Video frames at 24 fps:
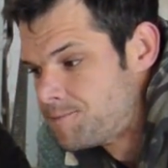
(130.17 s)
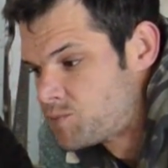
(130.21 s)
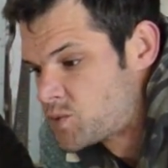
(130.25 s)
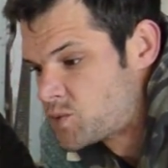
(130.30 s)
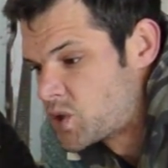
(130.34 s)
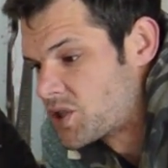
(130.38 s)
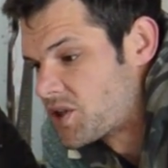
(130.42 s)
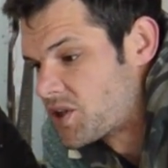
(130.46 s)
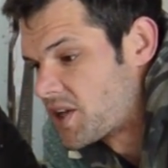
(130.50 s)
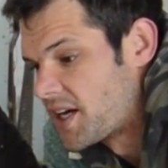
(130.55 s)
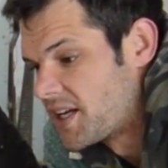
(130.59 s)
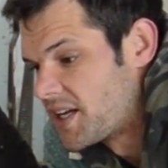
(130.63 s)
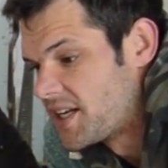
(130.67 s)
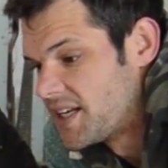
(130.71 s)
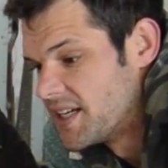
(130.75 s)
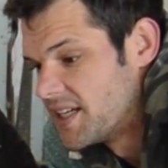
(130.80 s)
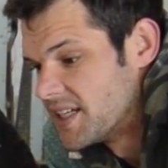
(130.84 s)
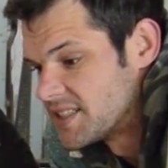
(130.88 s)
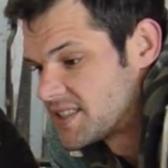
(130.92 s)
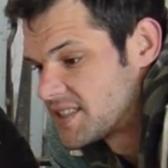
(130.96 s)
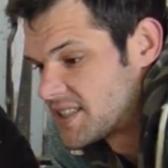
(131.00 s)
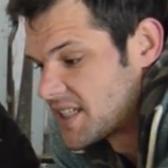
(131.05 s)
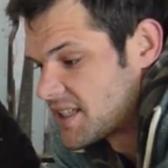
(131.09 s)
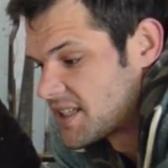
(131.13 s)
So the
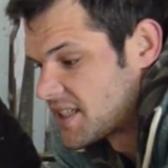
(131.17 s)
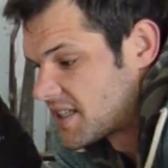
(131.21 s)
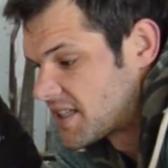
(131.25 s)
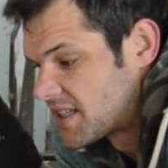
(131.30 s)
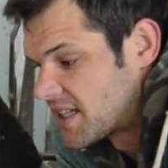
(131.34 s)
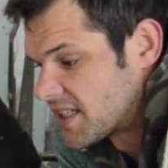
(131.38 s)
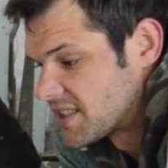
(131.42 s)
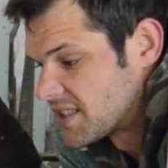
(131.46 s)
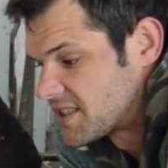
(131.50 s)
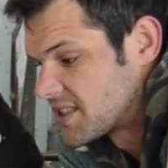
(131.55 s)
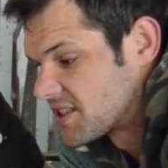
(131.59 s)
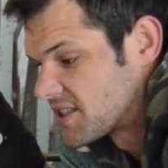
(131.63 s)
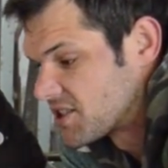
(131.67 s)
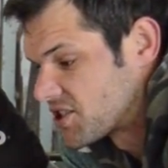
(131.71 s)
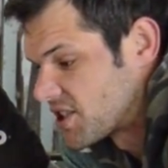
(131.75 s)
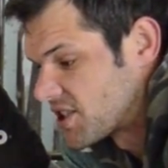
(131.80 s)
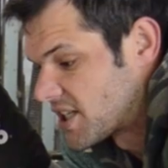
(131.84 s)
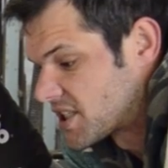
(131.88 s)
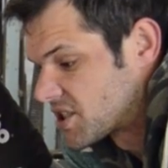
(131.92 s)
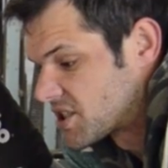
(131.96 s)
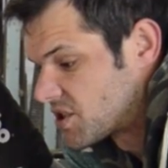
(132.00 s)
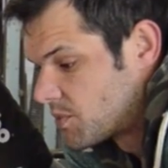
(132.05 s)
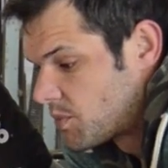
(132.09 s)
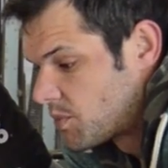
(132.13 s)
idea is that the dust
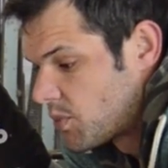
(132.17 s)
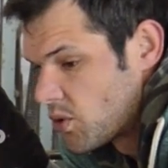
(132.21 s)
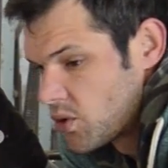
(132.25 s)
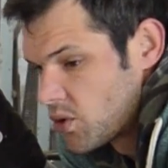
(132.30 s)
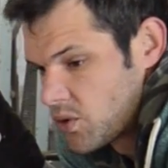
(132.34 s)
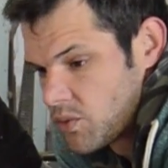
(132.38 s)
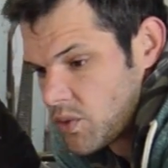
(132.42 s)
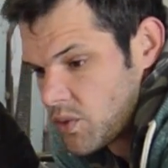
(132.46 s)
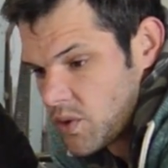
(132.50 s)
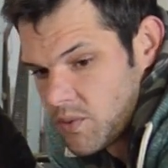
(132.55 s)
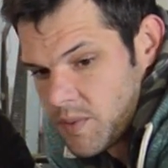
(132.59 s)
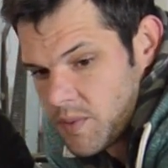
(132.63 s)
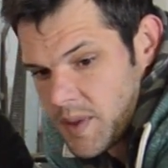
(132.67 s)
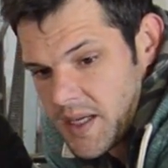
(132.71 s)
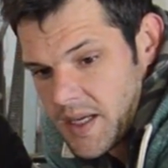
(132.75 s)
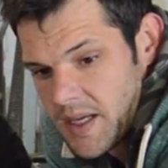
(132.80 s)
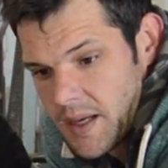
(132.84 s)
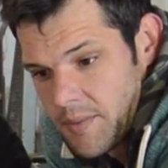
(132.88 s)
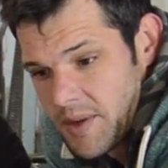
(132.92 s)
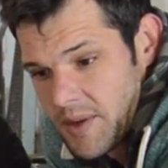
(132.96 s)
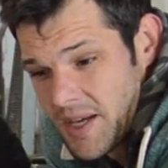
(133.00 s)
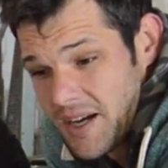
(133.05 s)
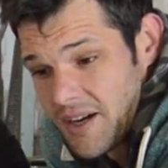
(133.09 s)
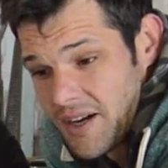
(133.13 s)
extraction port will be
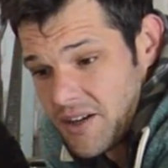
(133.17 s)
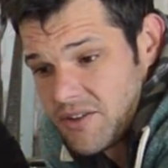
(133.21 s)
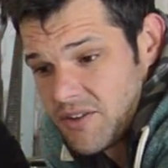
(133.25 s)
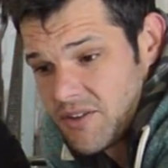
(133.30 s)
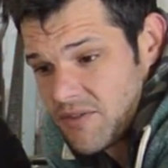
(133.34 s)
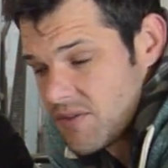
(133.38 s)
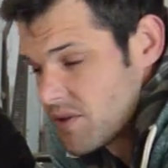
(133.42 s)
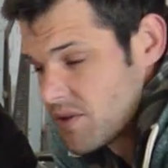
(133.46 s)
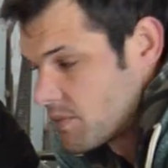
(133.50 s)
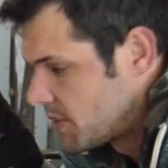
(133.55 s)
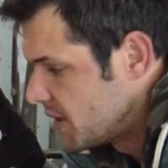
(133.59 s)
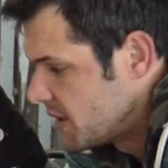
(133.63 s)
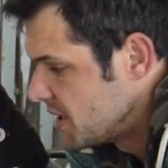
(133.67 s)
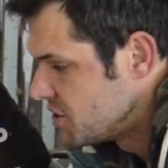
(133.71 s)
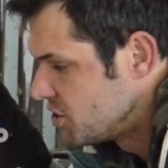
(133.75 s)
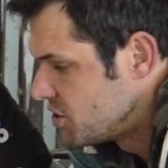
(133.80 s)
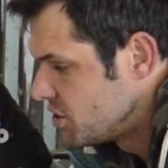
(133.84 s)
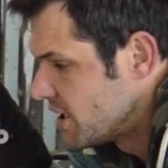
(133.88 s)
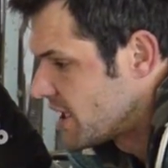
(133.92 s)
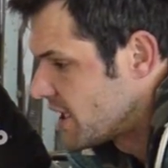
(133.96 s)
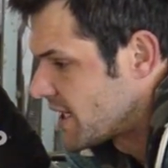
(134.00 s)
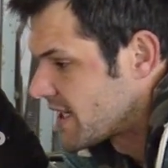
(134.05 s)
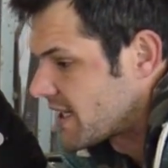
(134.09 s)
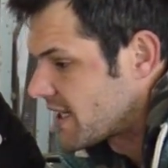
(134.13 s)
coming out of the bench
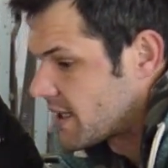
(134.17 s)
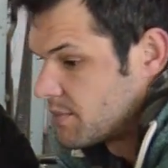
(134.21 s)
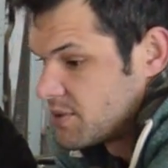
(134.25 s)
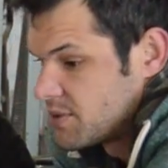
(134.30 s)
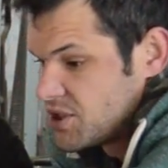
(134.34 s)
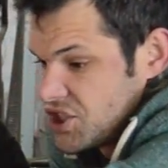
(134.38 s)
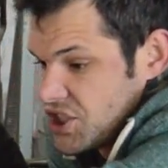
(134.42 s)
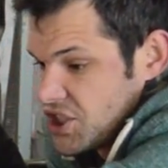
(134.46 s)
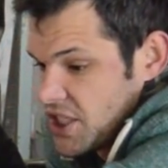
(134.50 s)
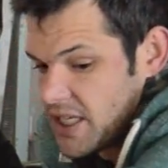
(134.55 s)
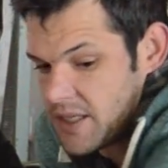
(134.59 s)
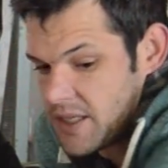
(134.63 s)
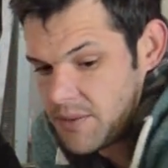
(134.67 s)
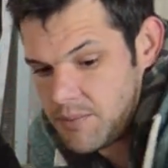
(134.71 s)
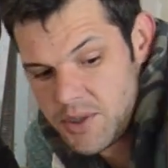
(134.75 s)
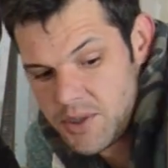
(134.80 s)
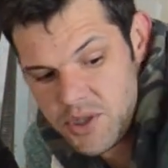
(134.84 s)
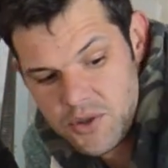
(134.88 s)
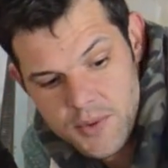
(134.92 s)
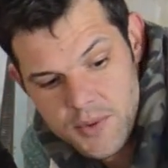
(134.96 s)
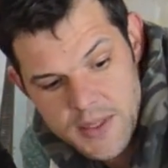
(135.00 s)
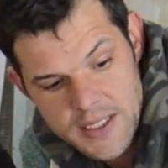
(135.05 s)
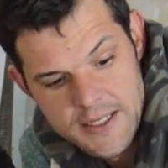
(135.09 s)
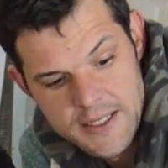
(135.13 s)
here and can be shared
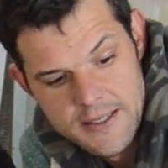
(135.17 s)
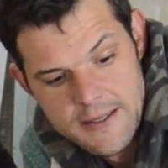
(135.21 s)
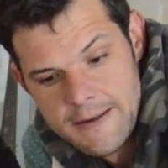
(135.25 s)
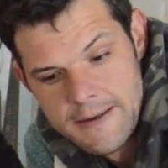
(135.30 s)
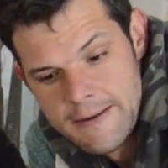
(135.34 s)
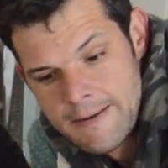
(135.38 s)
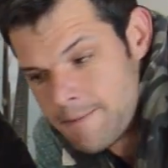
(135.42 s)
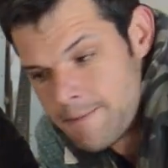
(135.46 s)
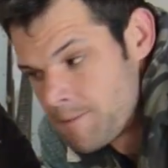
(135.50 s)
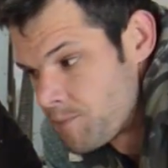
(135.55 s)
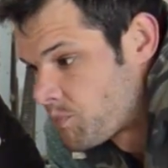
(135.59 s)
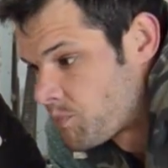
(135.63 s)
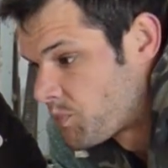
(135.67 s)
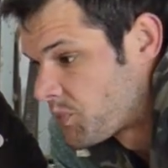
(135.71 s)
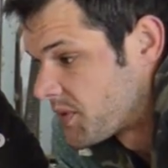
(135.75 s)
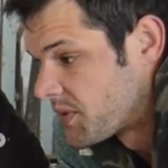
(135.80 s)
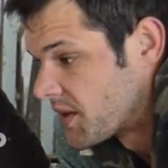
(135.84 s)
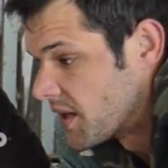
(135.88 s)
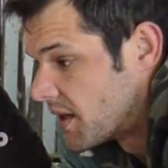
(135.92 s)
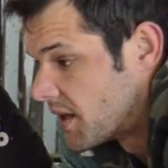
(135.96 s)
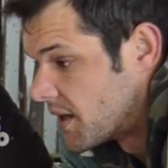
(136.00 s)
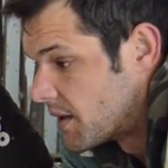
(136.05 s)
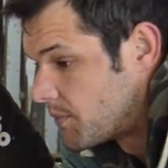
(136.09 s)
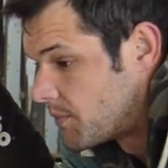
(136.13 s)
between
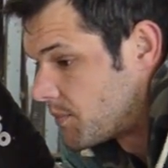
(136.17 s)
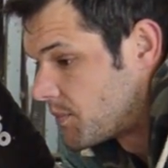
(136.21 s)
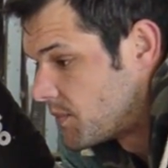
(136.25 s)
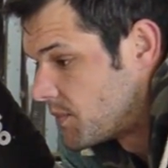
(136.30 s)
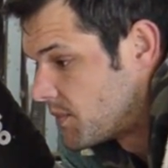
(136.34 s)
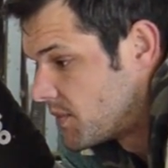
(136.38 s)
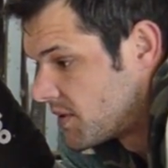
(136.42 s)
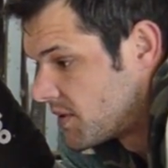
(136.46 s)
the